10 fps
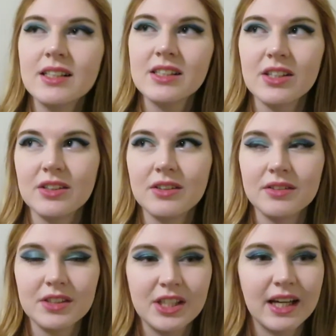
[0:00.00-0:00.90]

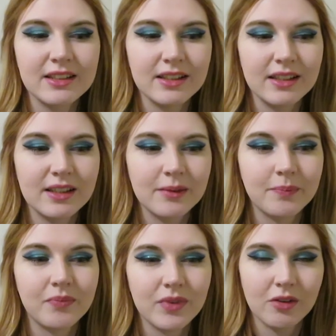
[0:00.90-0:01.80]
So she had to like
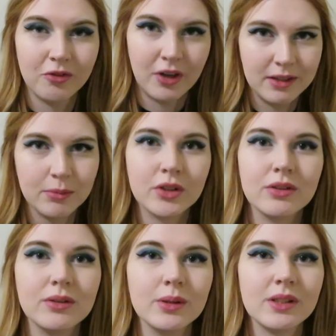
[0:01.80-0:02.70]
find
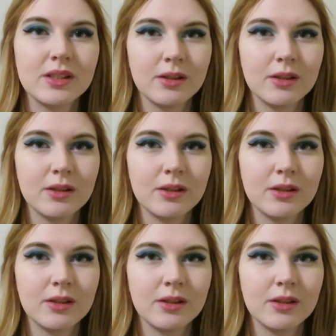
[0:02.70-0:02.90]
models